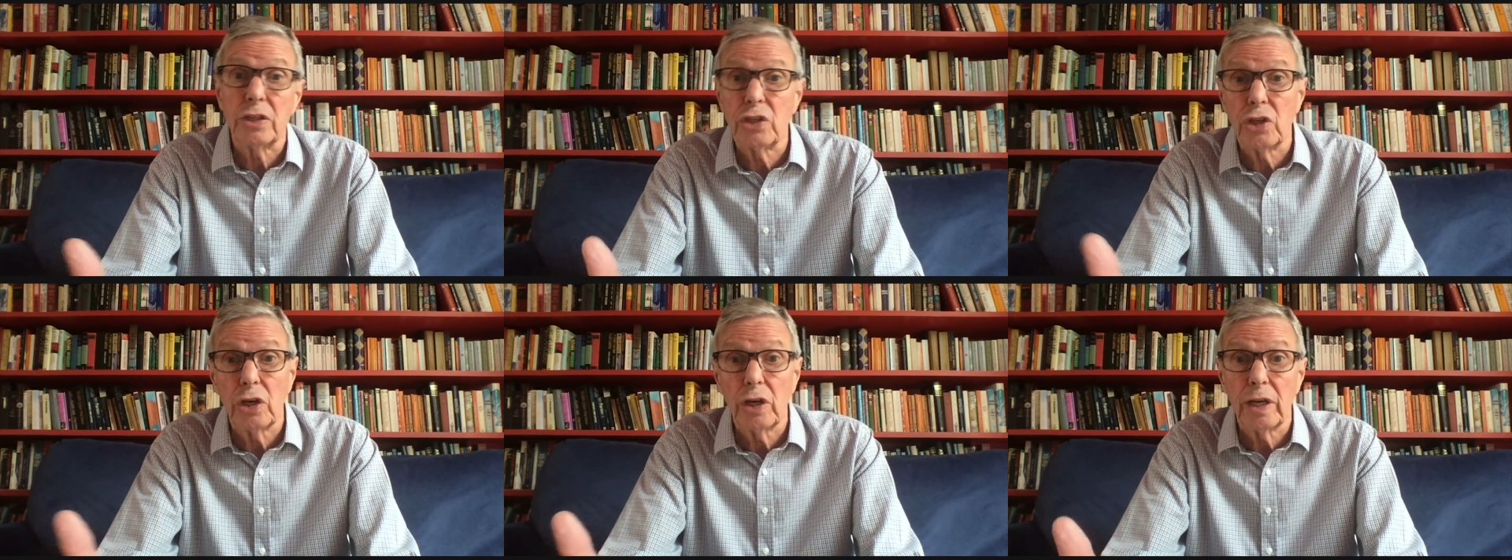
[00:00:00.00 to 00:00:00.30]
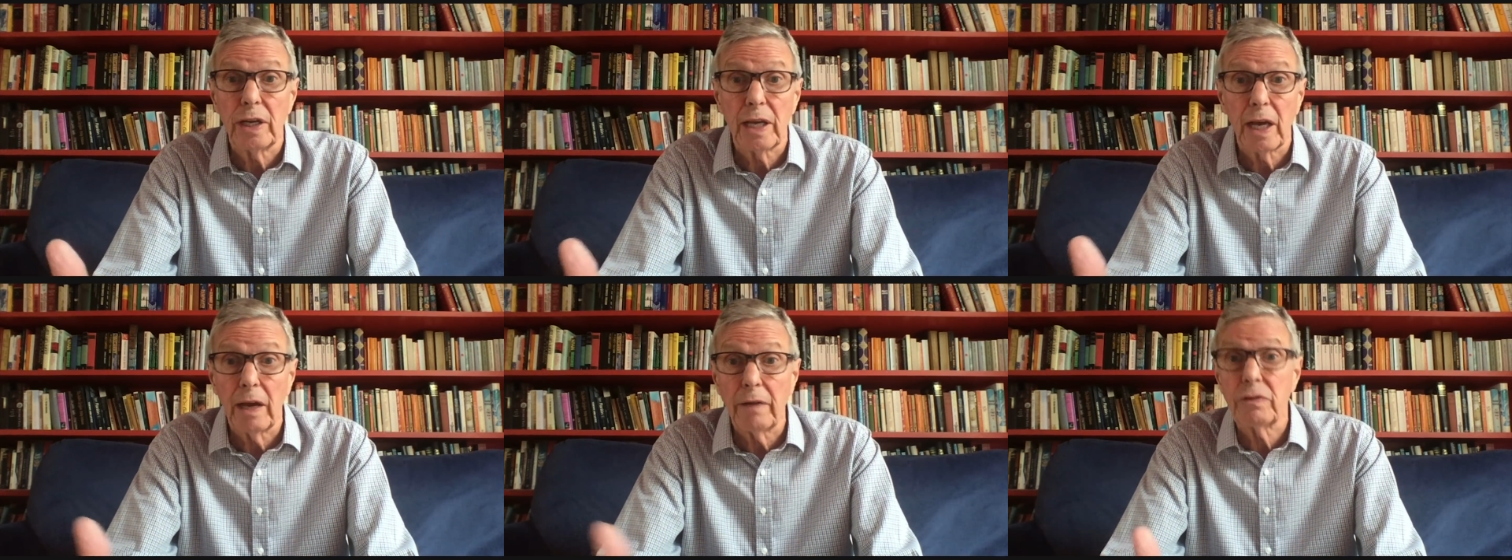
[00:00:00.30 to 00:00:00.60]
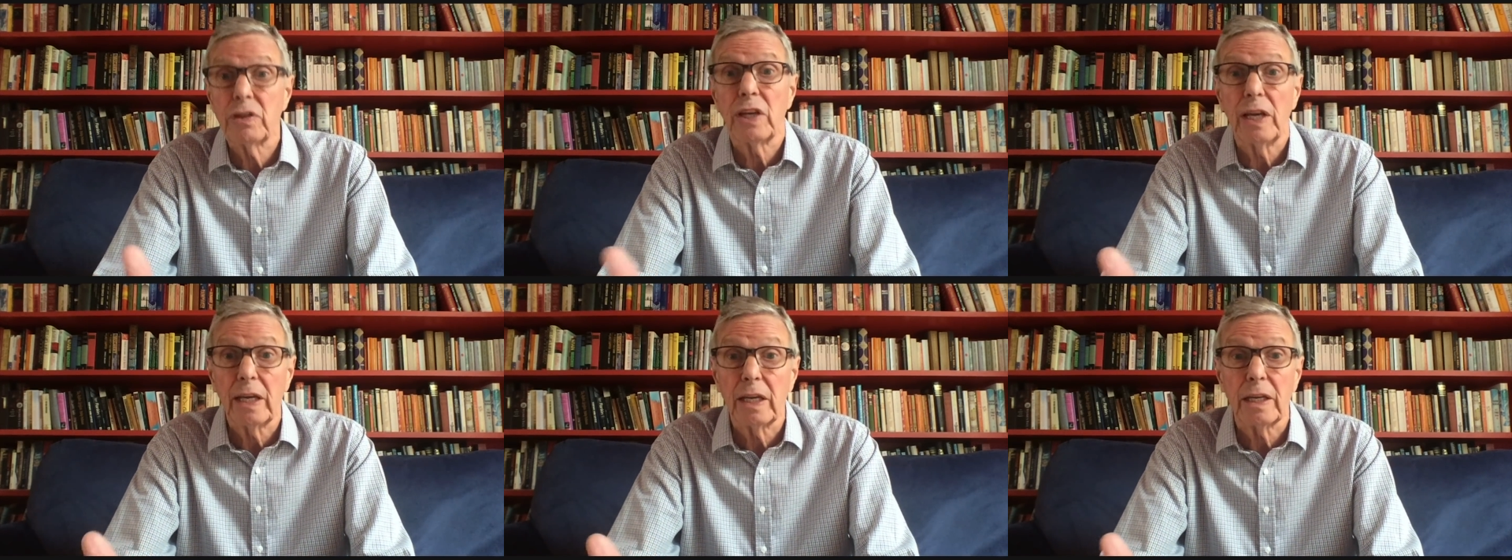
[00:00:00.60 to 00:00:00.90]
journey I've
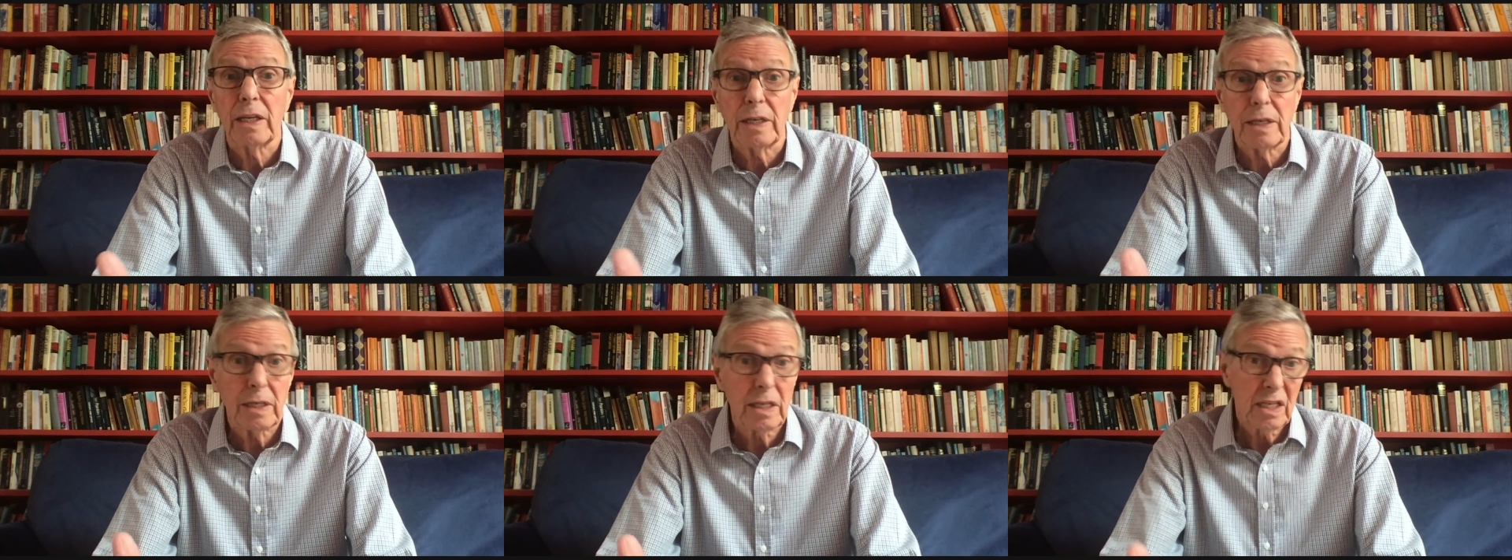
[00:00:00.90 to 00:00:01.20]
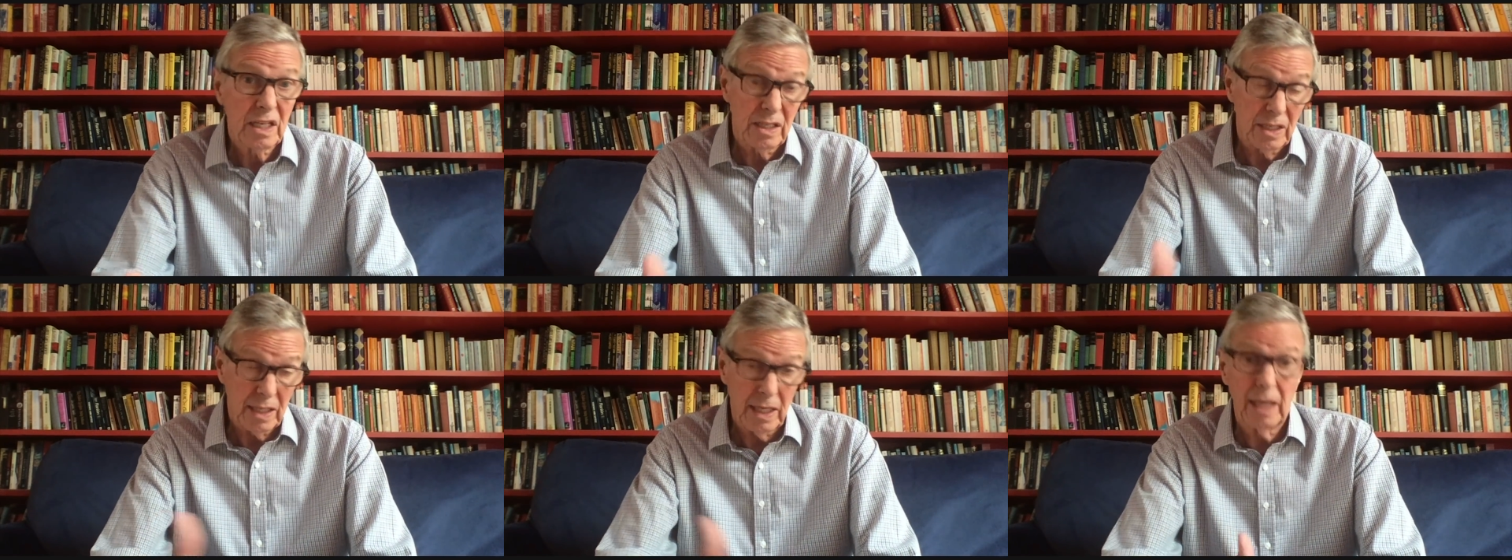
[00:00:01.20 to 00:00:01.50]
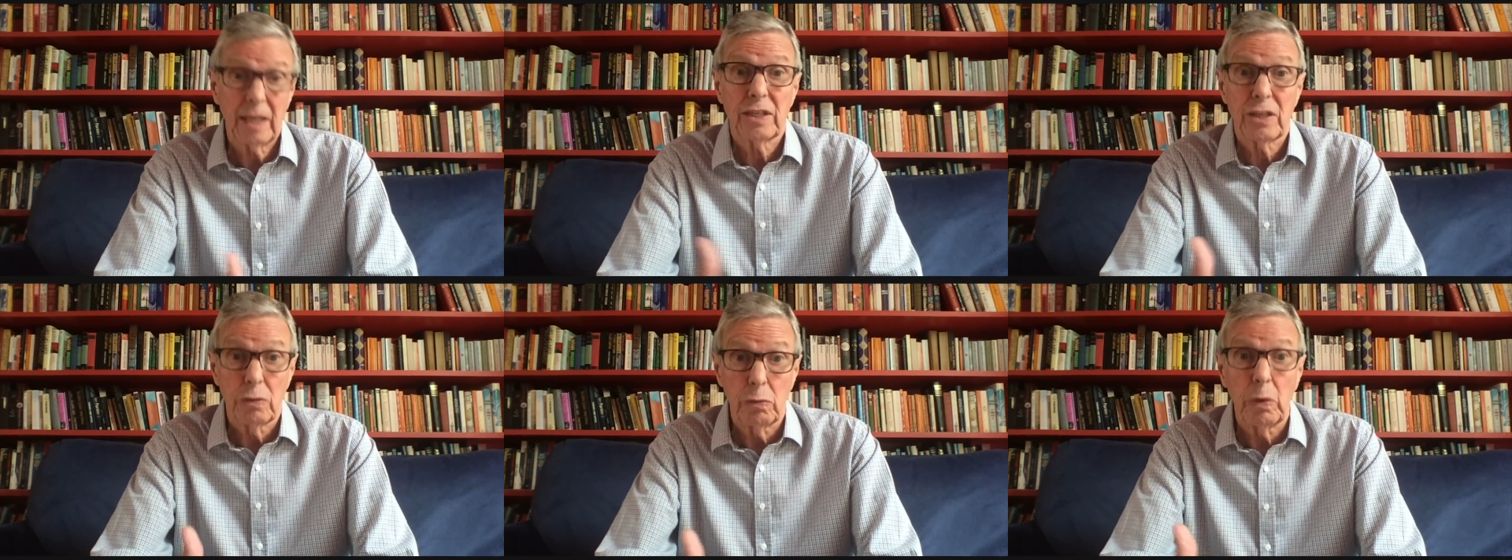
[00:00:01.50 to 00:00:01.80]
taken to
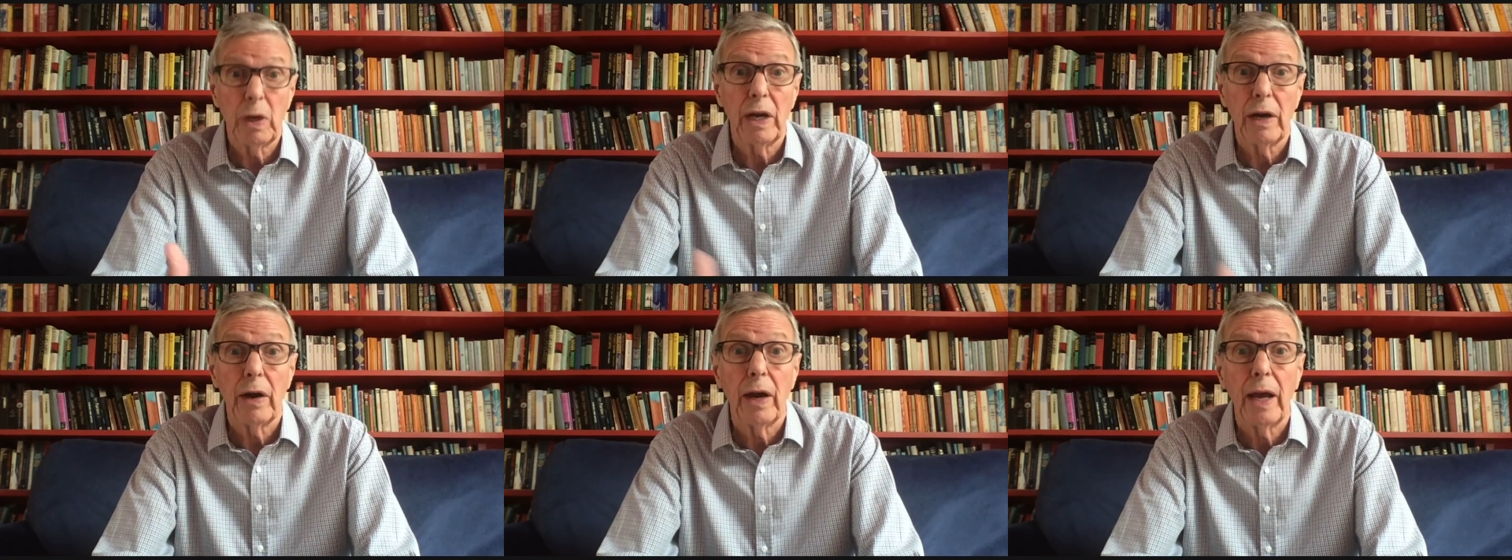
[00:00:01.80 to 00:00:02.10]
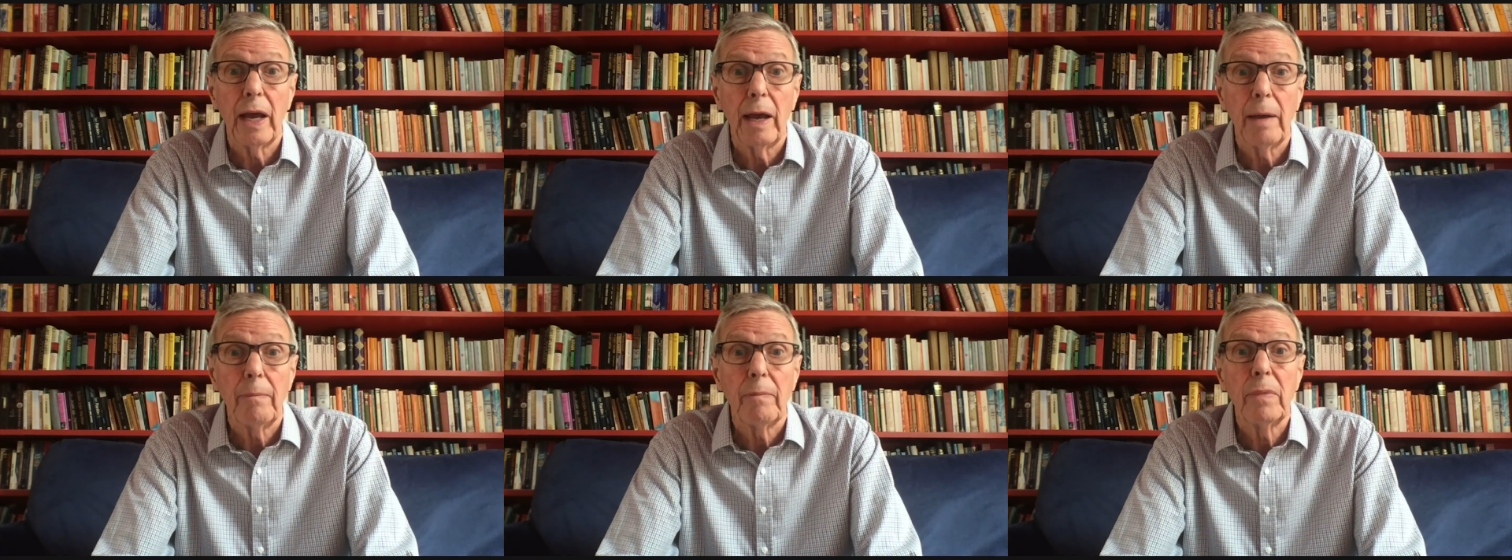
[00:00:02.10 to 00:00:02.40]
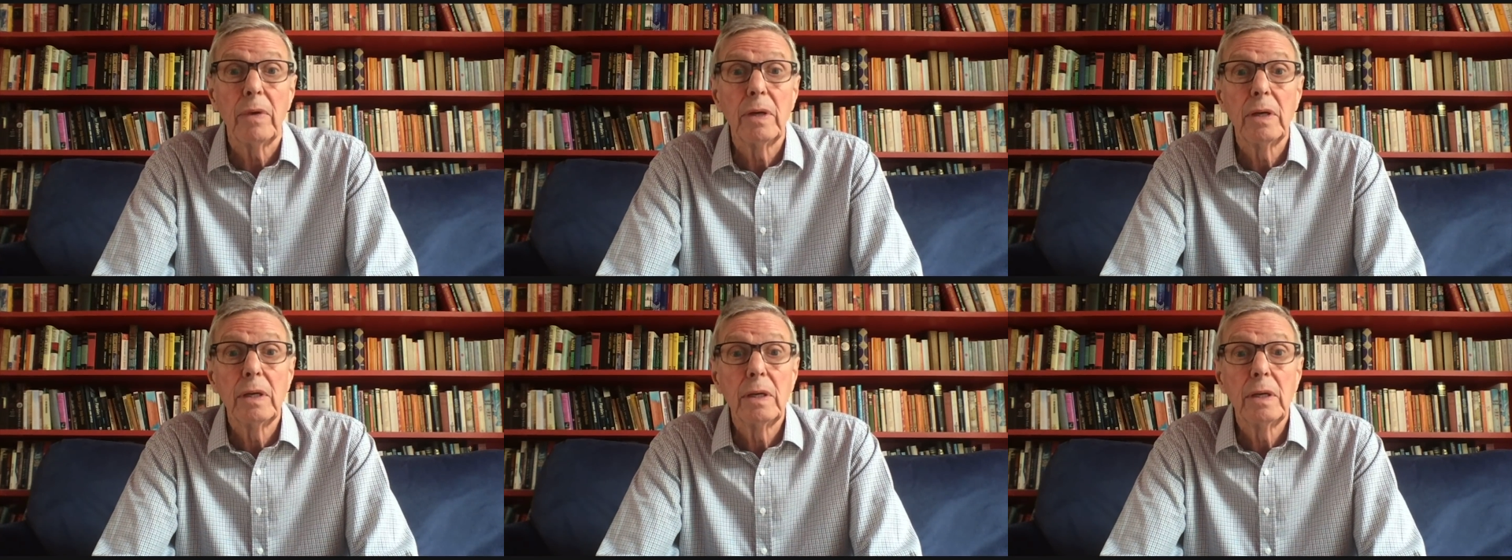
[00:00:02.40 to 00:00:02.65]
get to where I am.